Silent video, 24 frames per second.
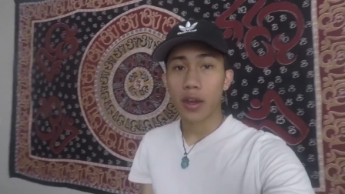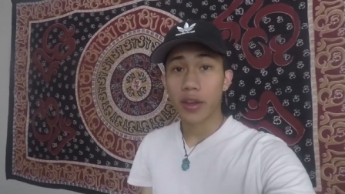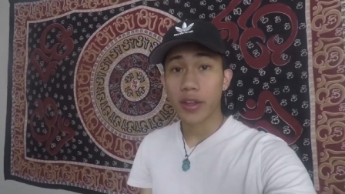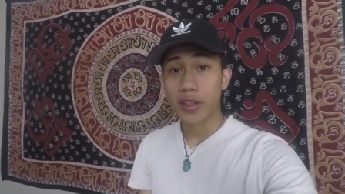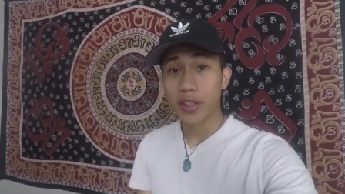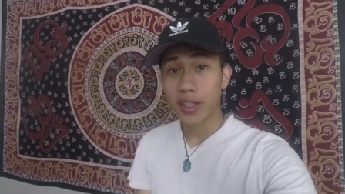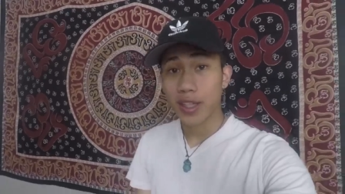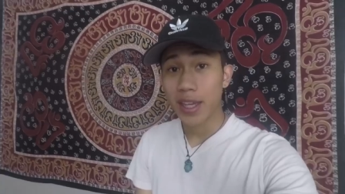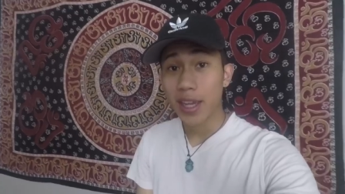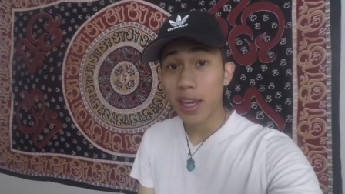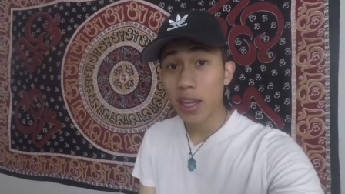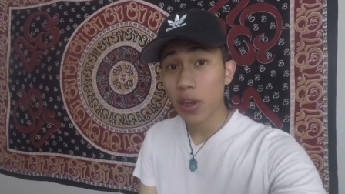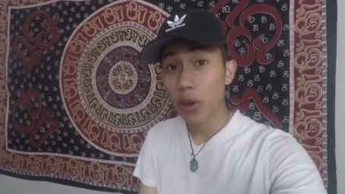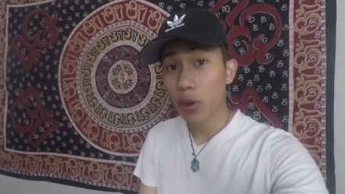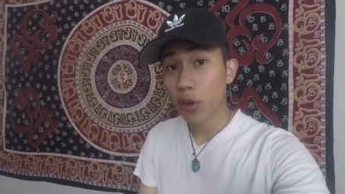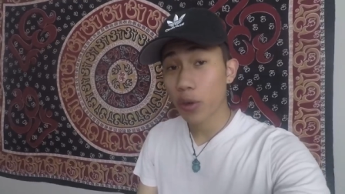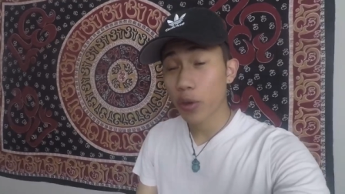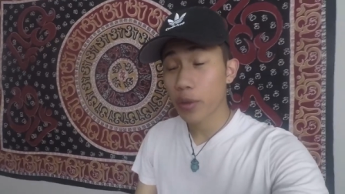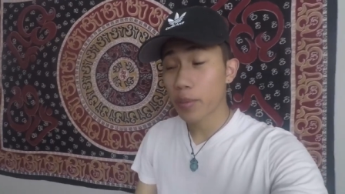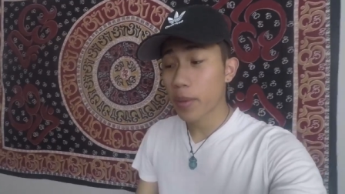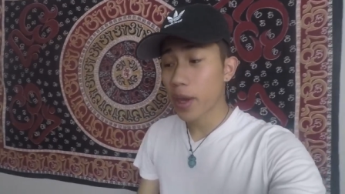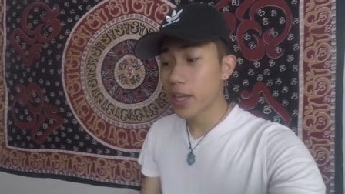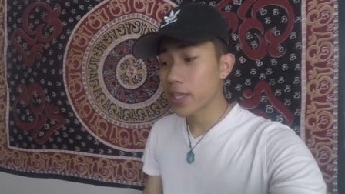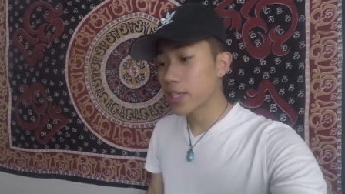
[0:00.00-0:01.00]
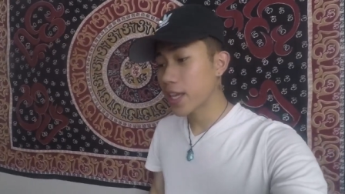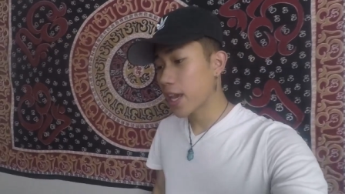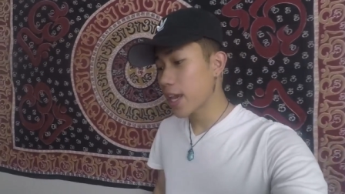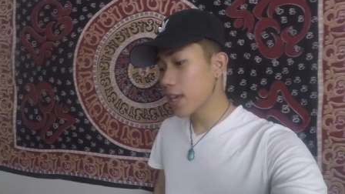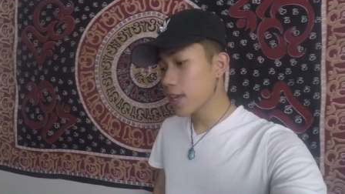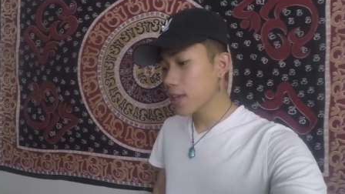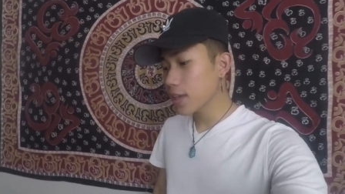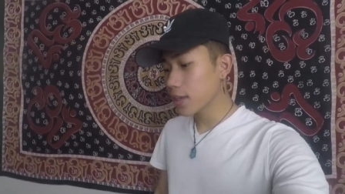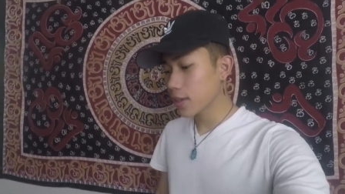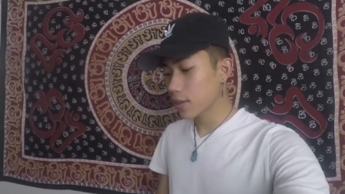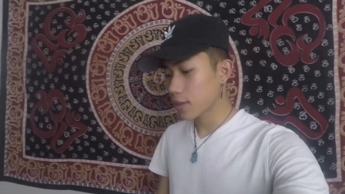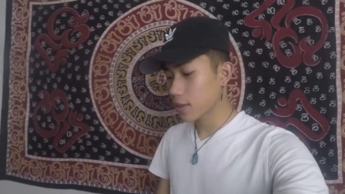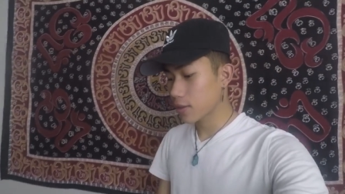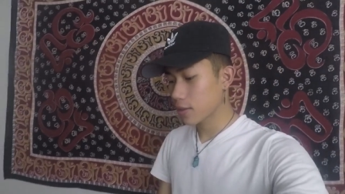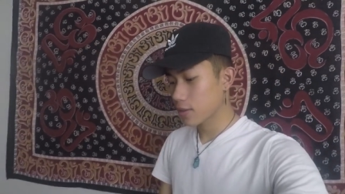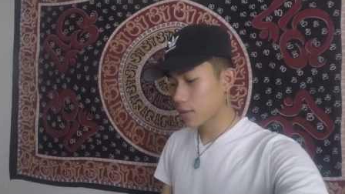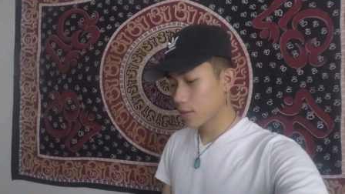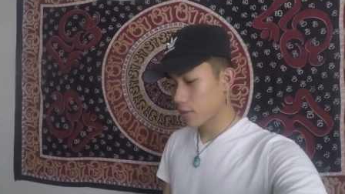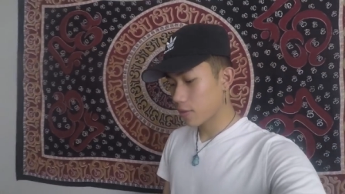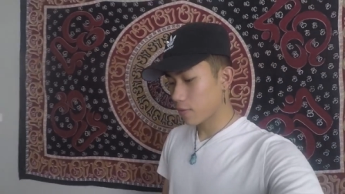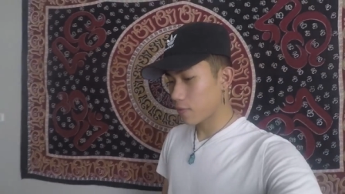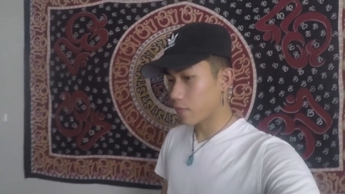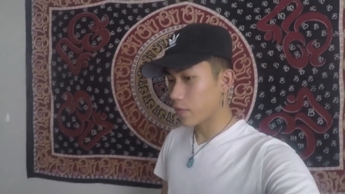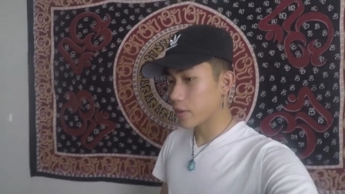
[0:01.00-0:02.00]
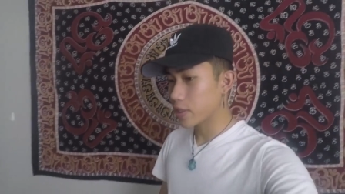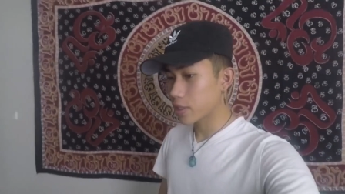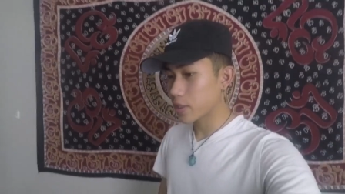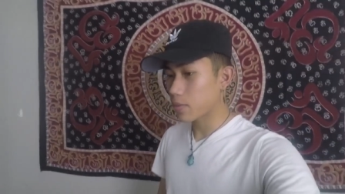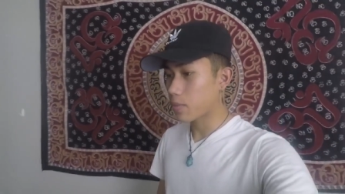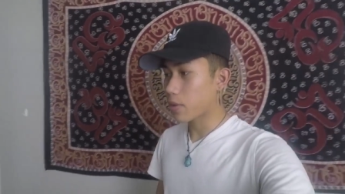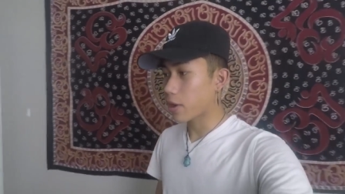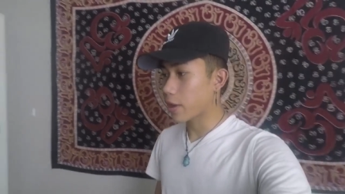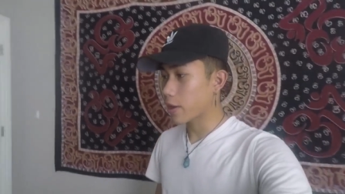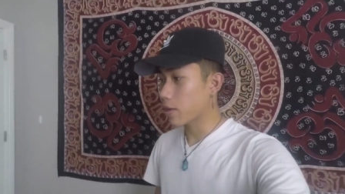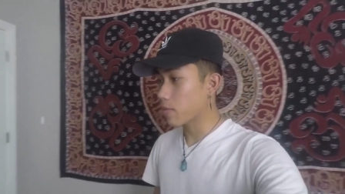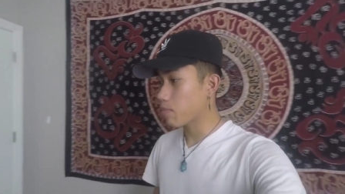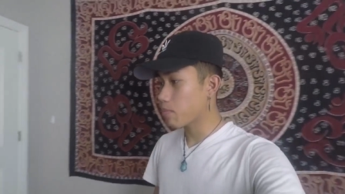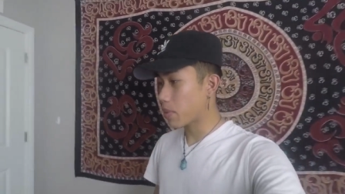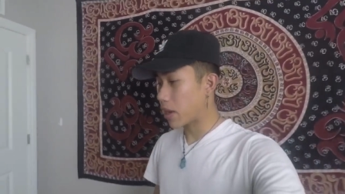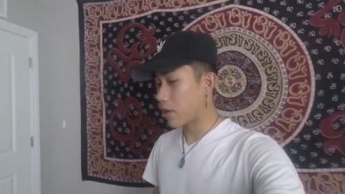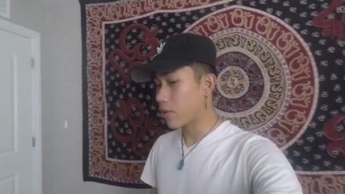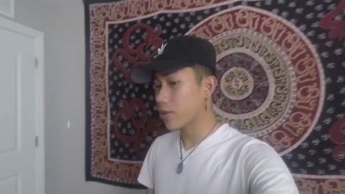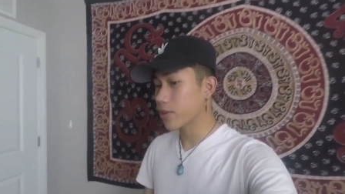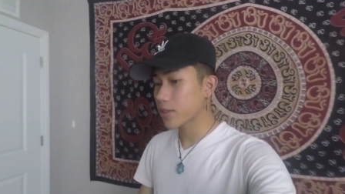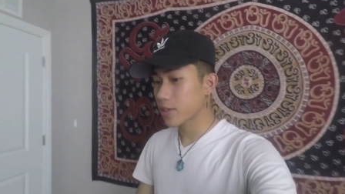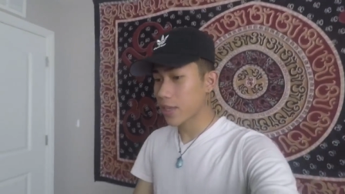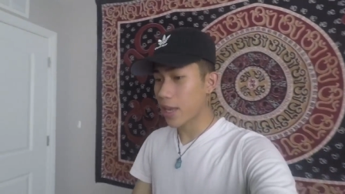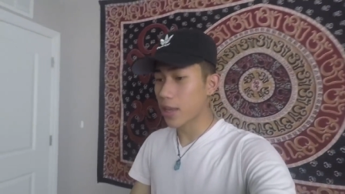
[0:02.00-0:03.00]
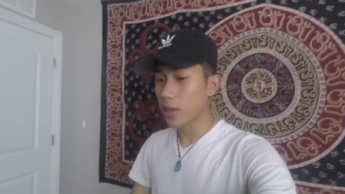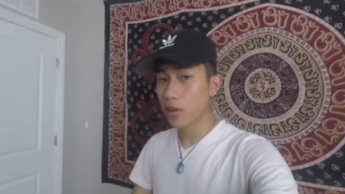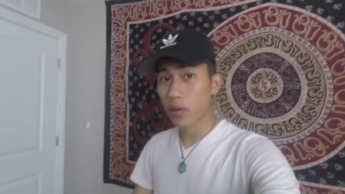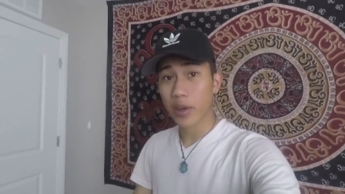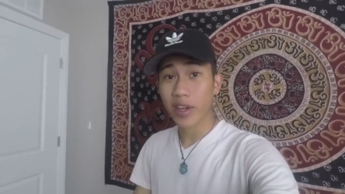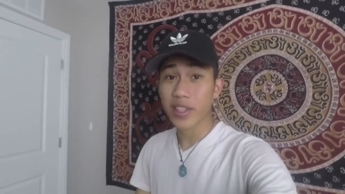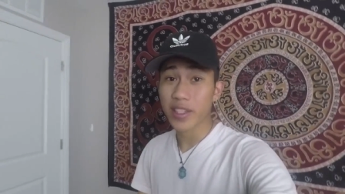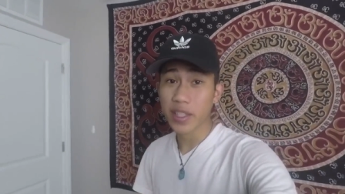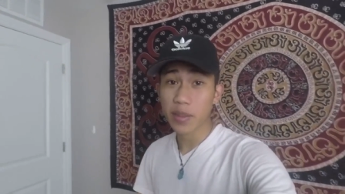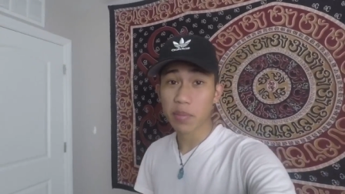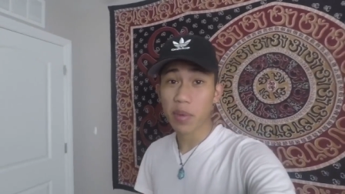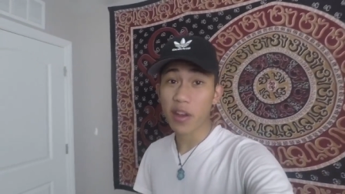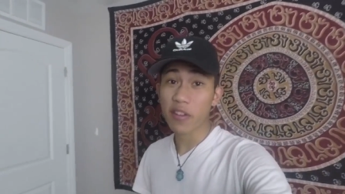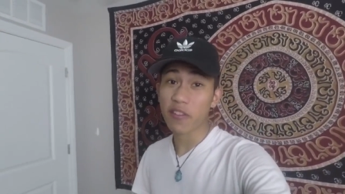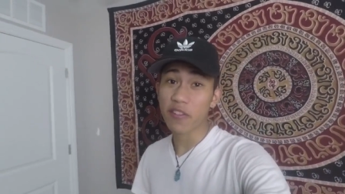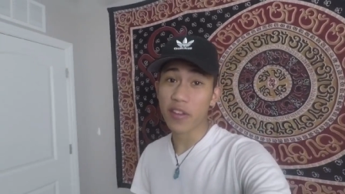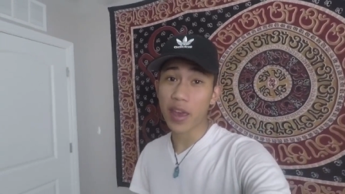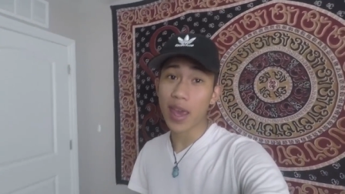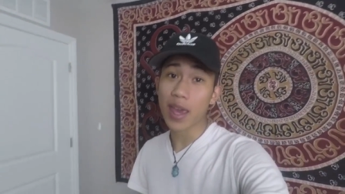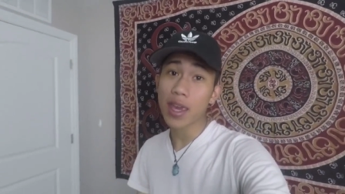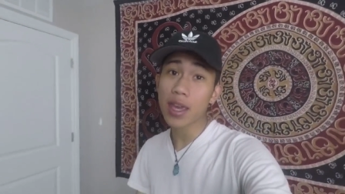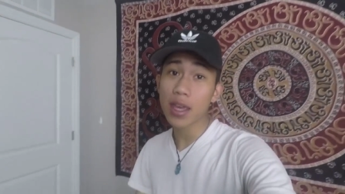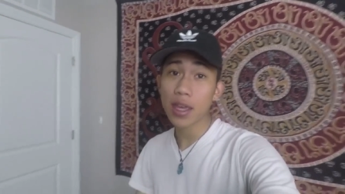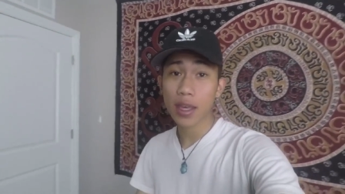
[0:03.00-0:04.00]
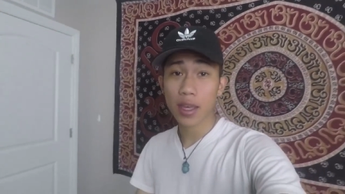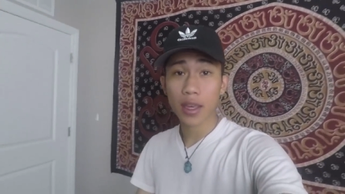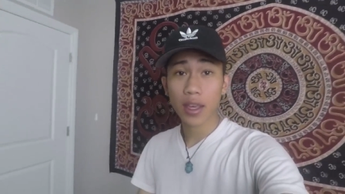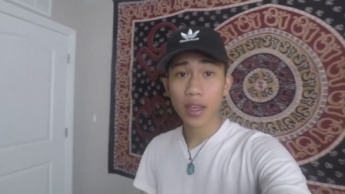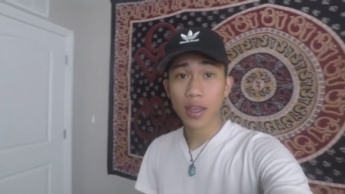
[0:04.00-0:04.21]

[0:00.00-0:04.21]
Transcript: need to get along with my day, visit my parents at Crazy Buffet,